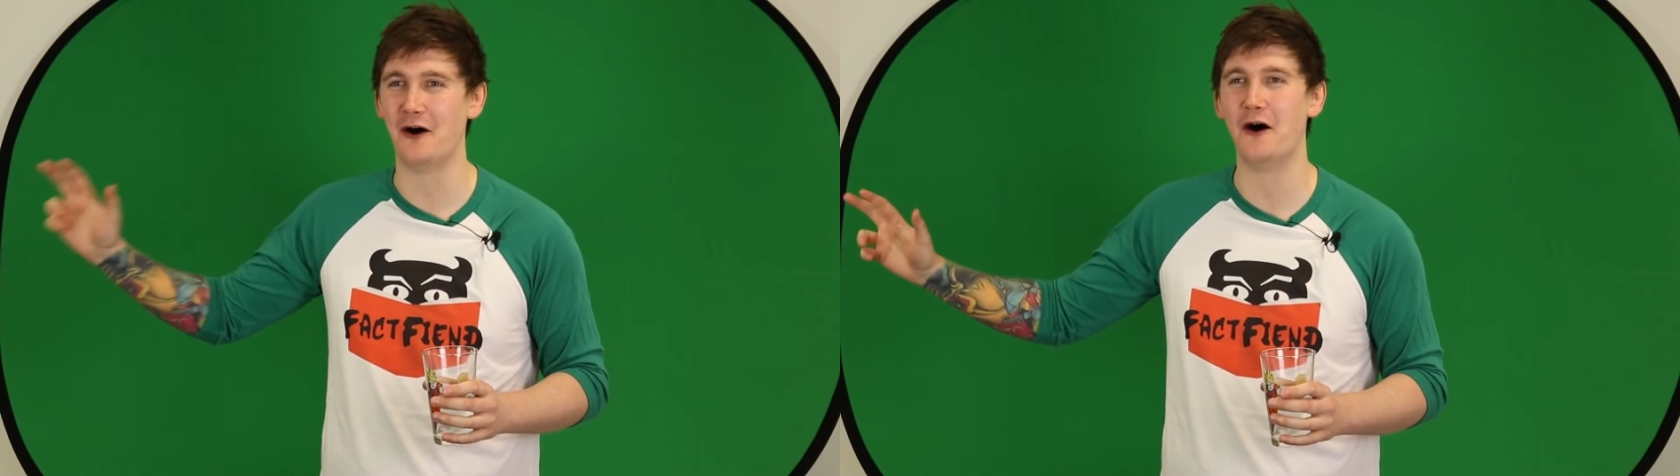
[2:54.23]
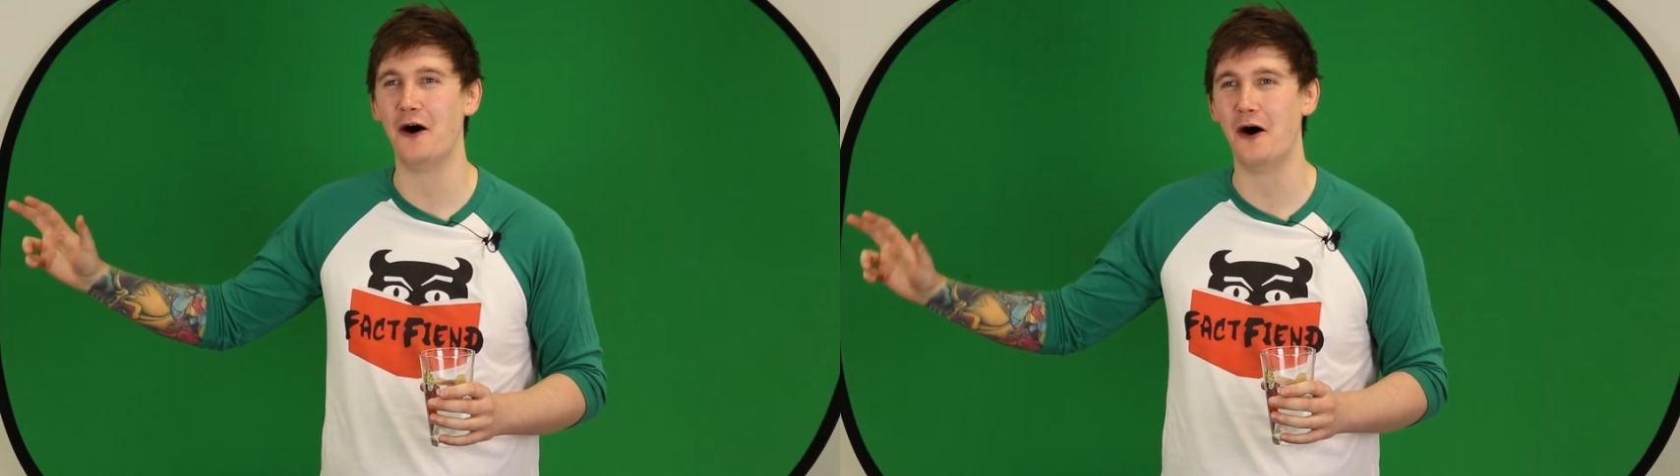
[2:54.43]

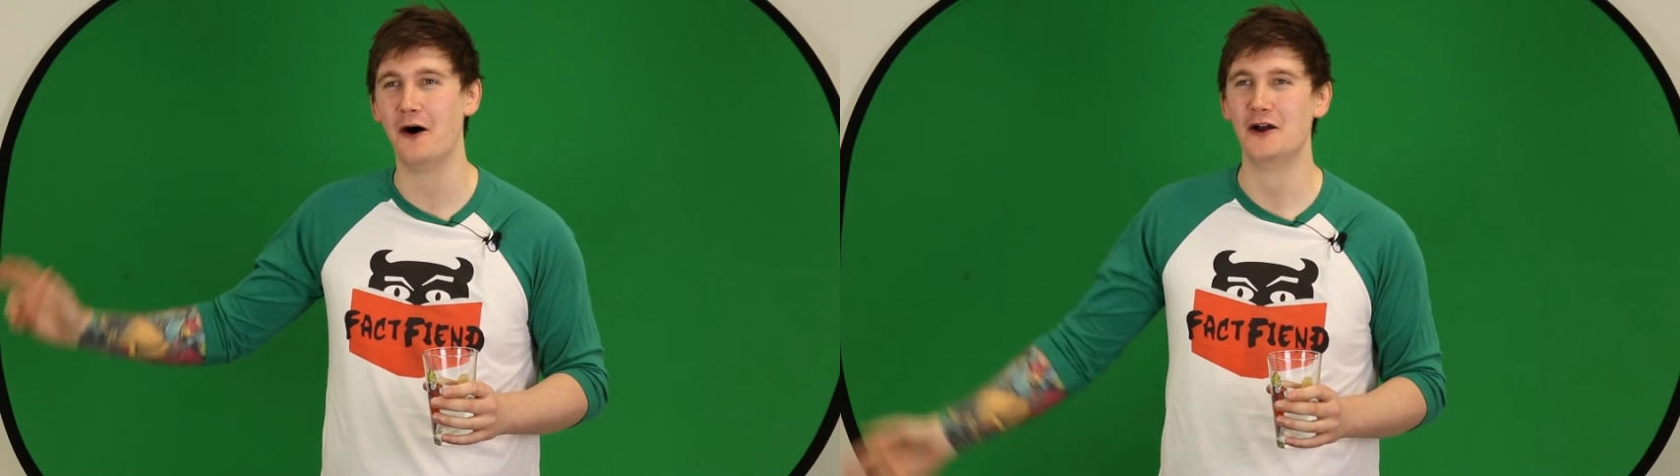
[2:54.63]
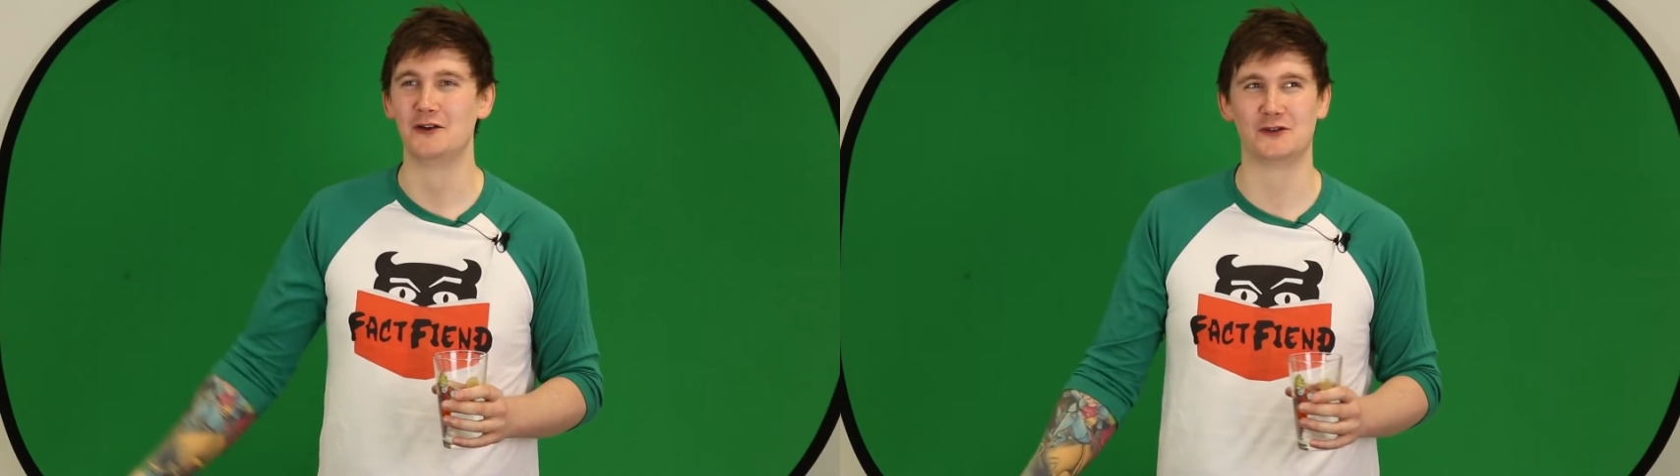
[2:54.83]

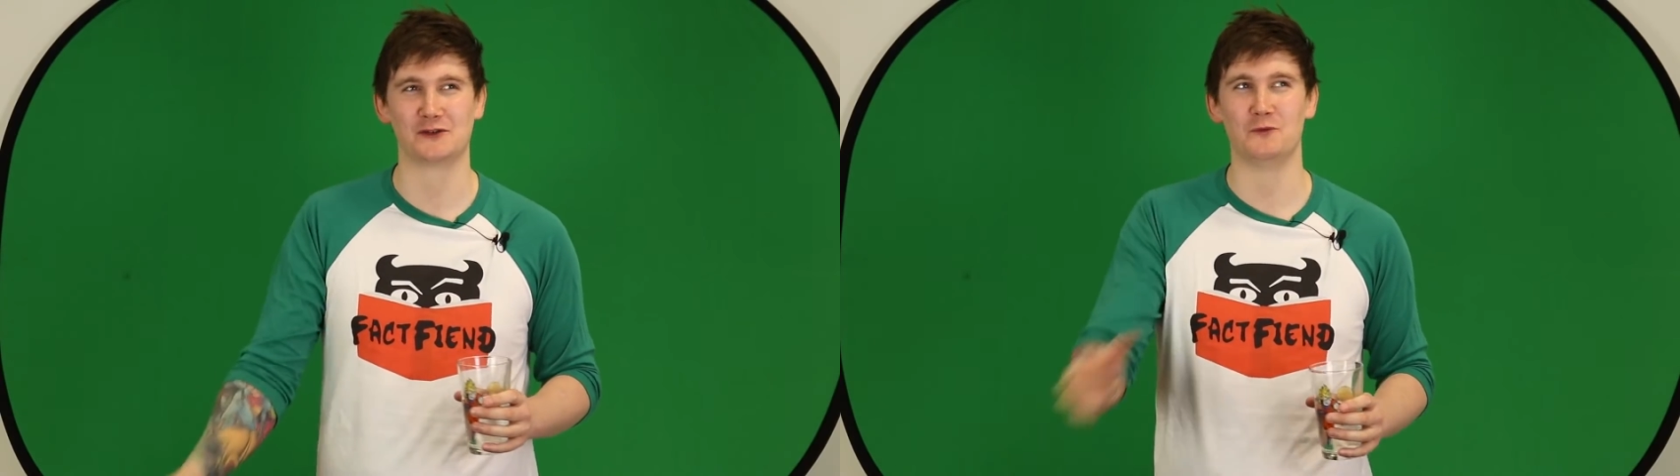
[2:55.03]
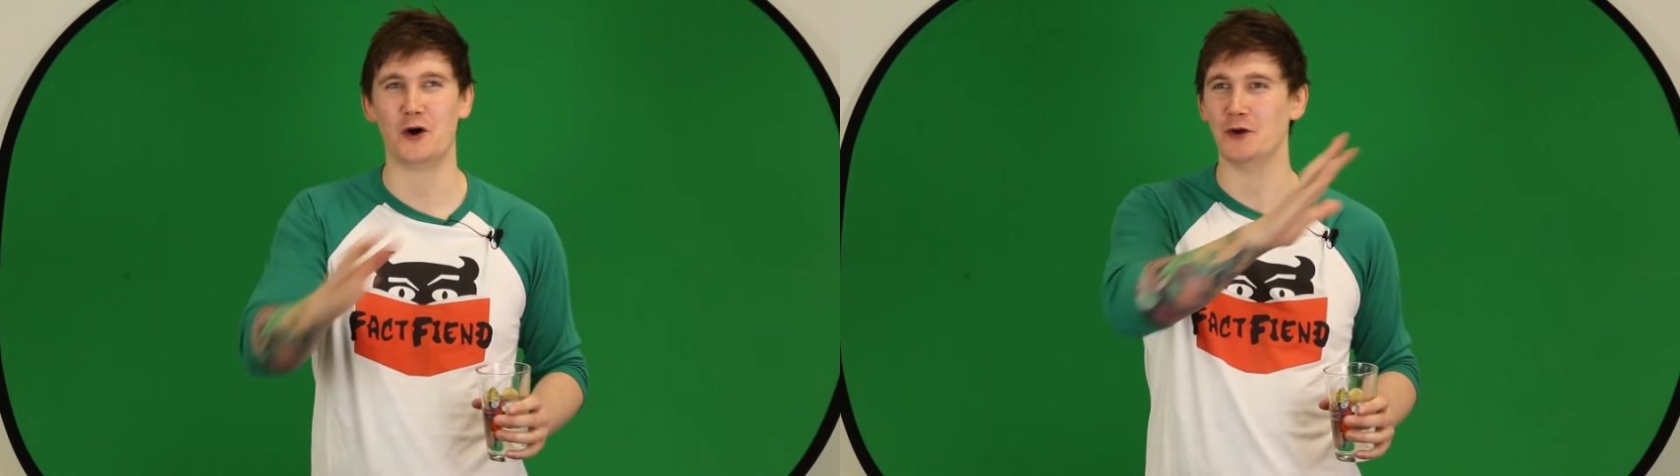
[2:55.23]
or
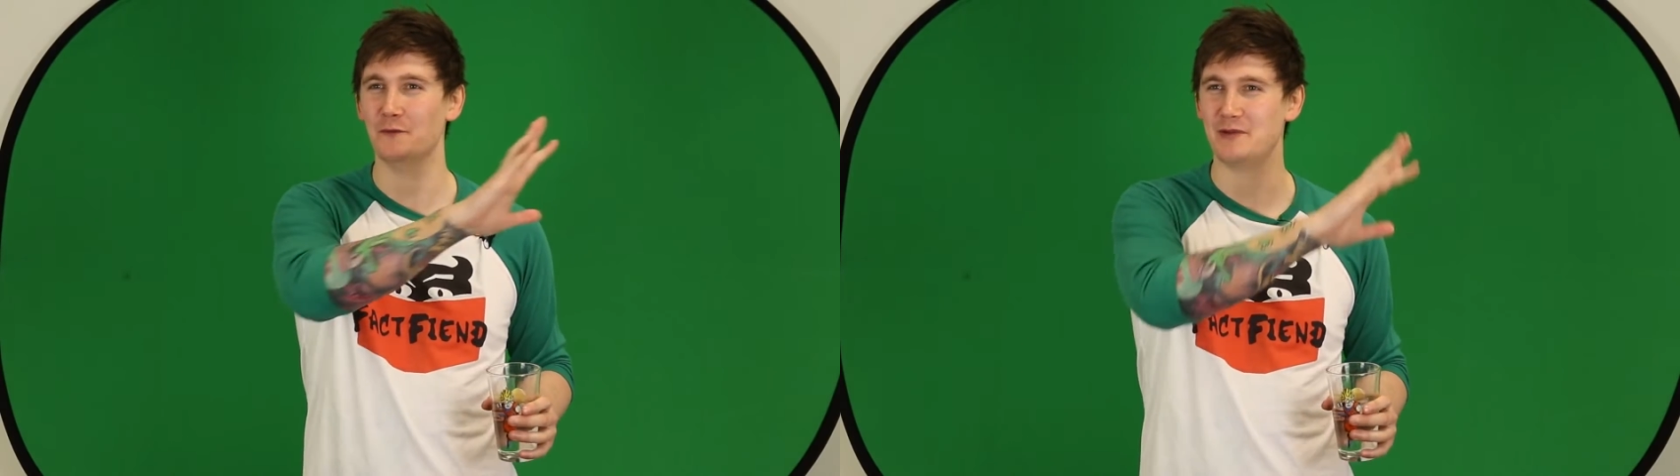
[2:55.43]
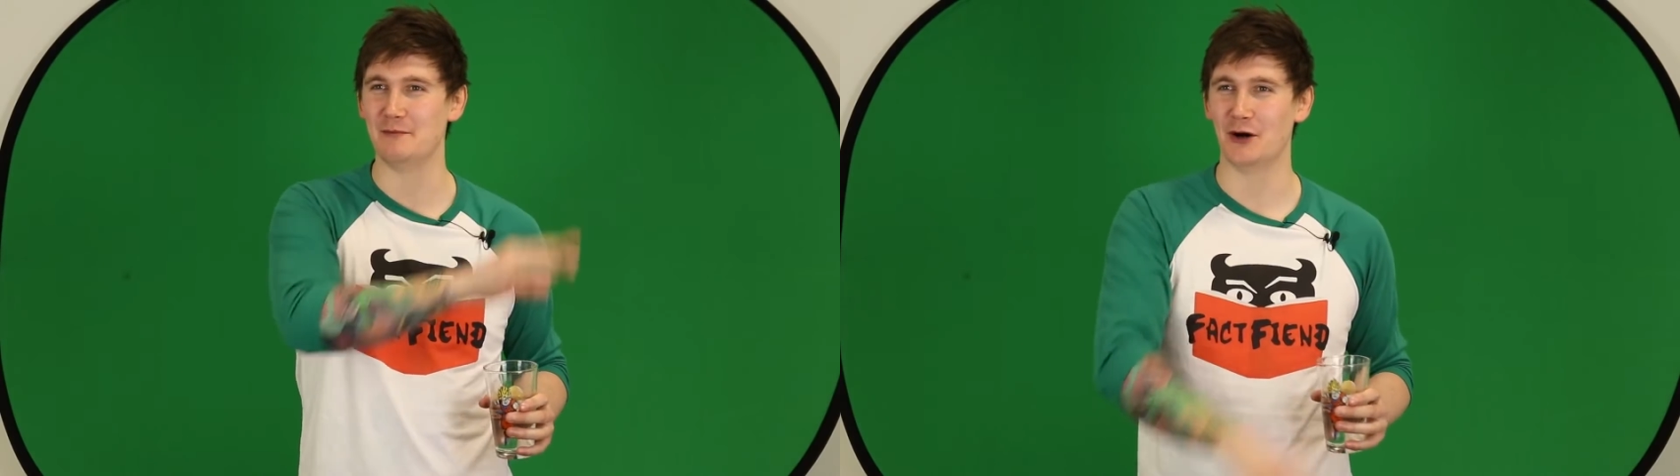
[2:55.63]
just one
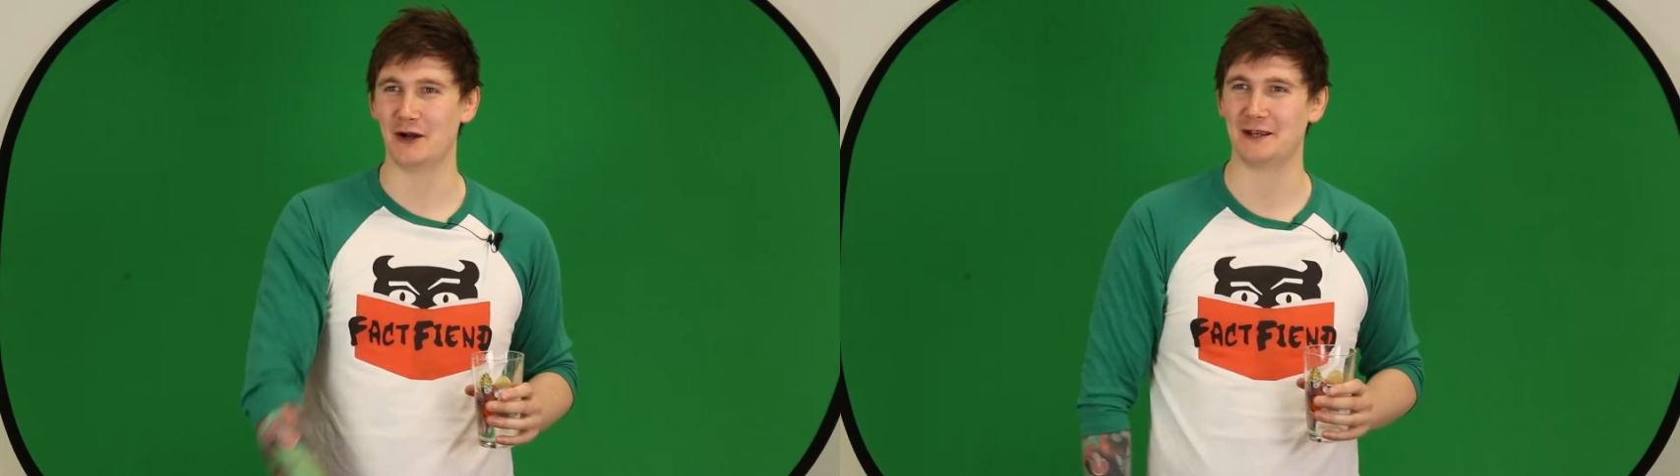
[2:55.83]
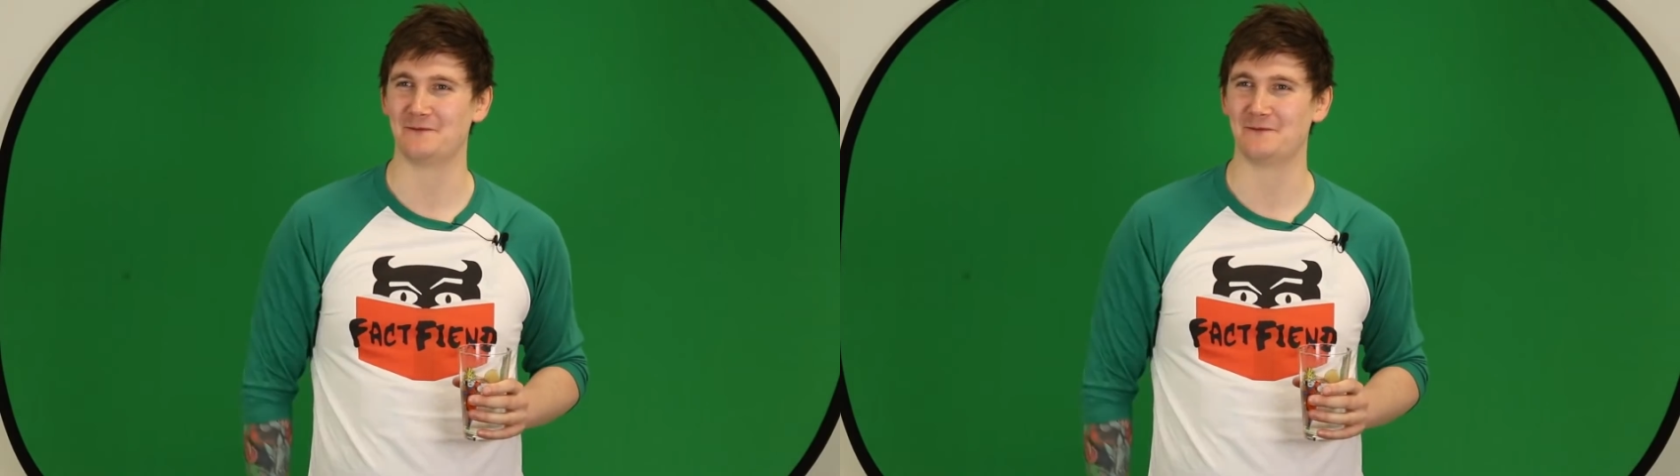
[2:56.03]
humpy boy?